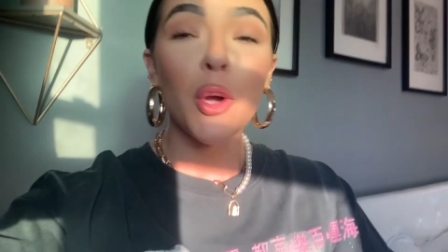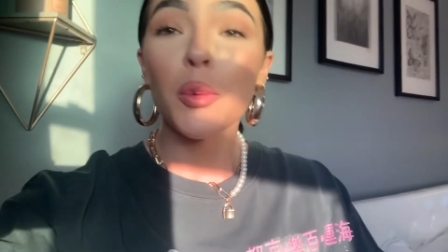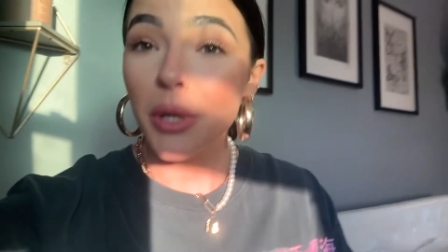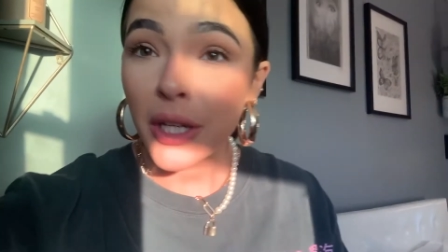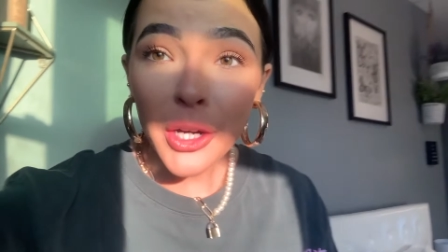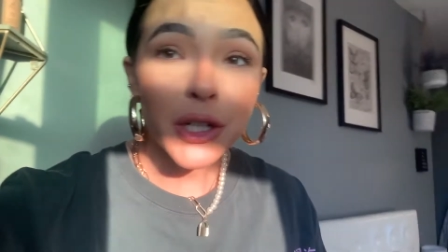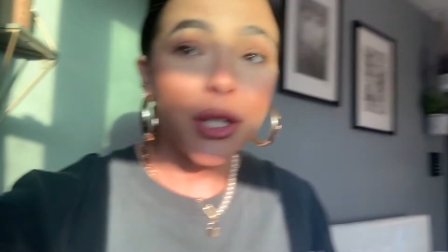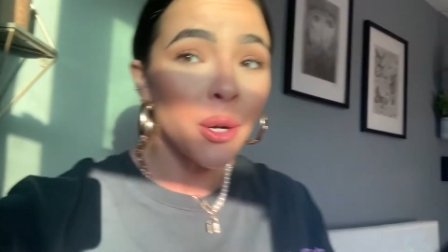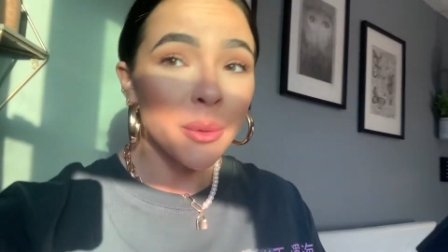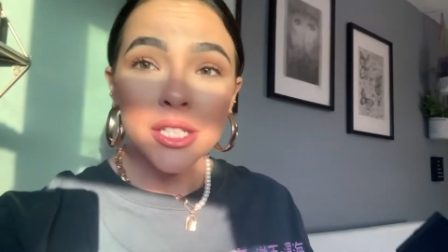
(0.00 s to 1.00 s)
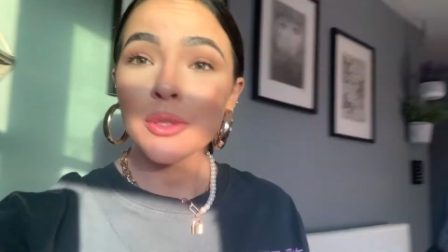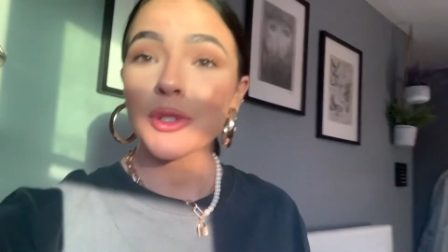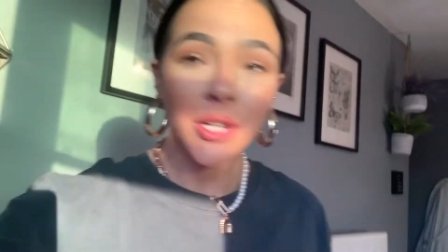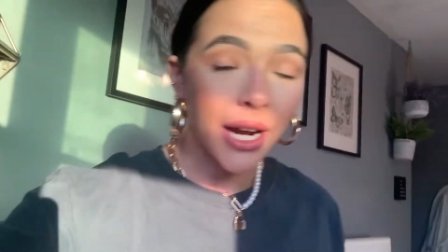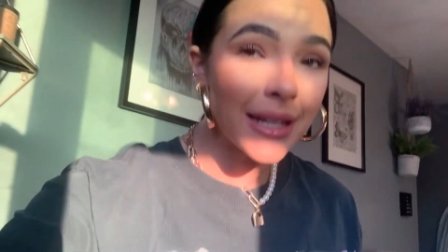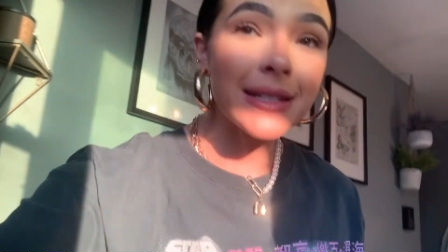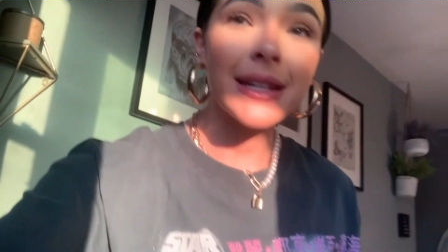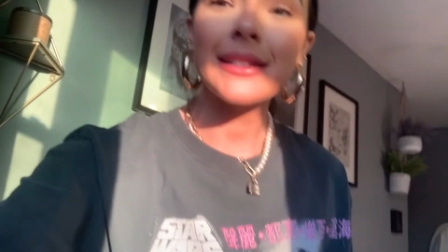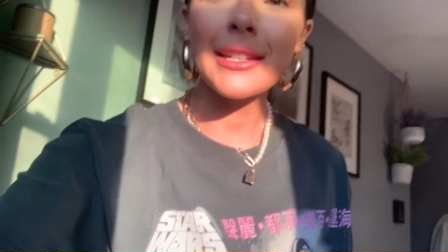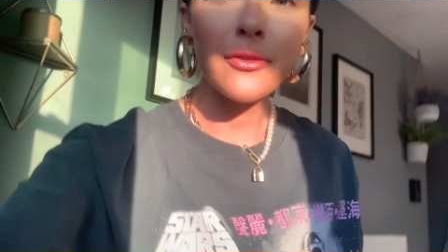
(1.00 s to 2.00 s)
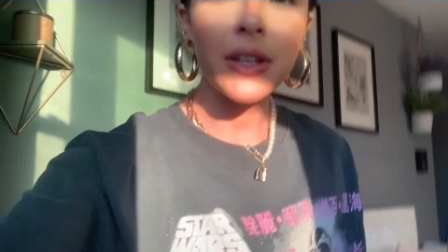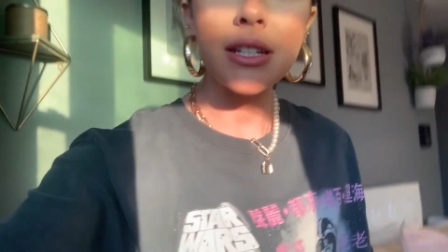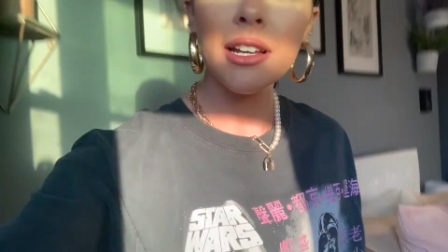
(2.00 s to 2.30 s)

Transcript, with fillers: We are going to try and take selfies.